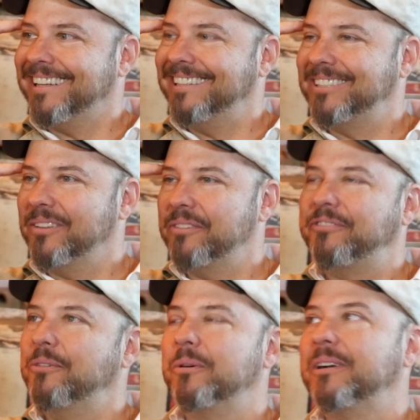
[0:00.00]
Until the
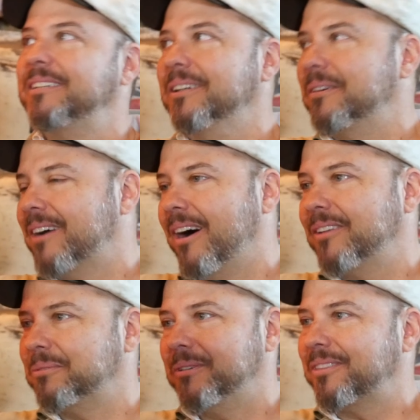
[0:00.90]
Ford,
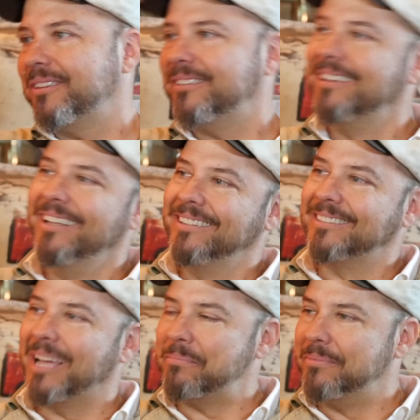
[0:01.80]
Cosworth and
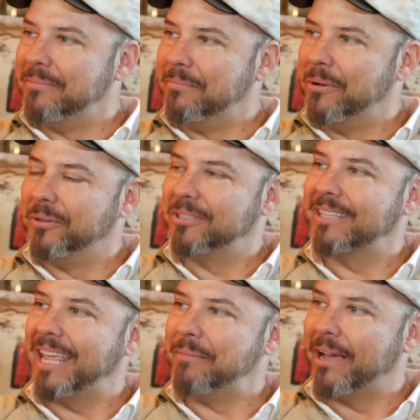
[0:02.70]
type motors
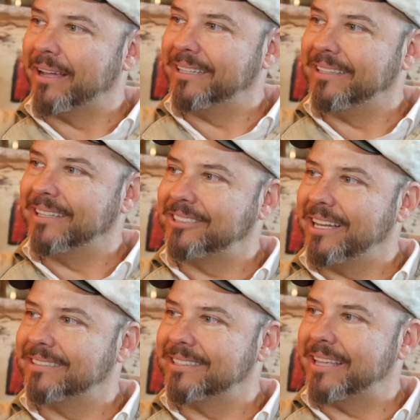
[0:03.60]
came out, and that
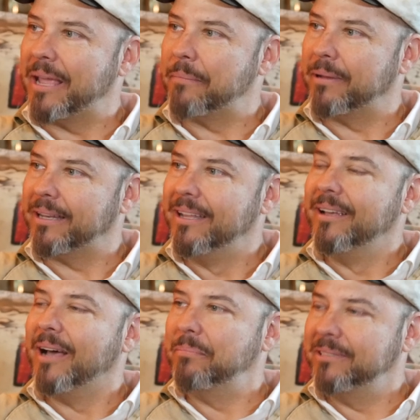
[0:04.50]
changed the game. But
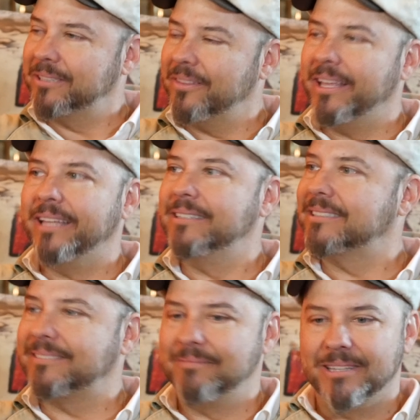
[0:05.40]
up until then,
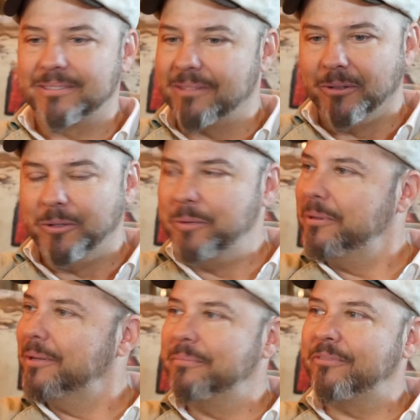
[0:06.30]
this
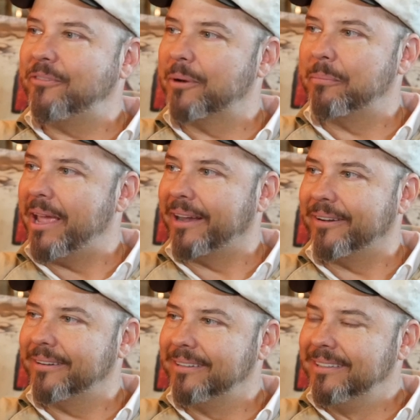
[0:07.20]
aluminum
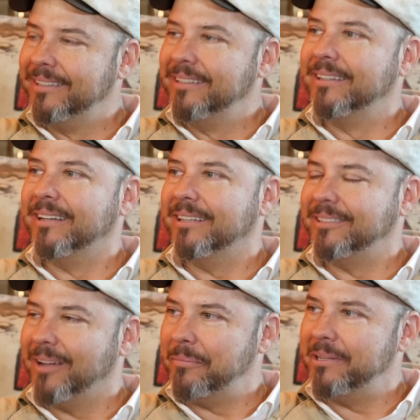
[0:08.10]
4-banger
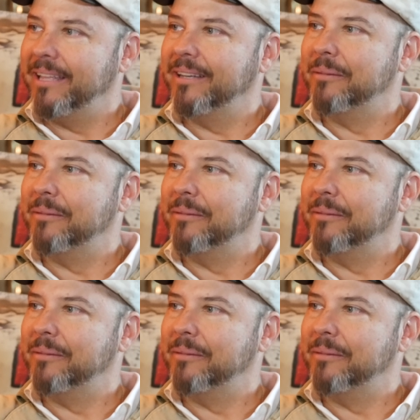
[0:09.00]
dominated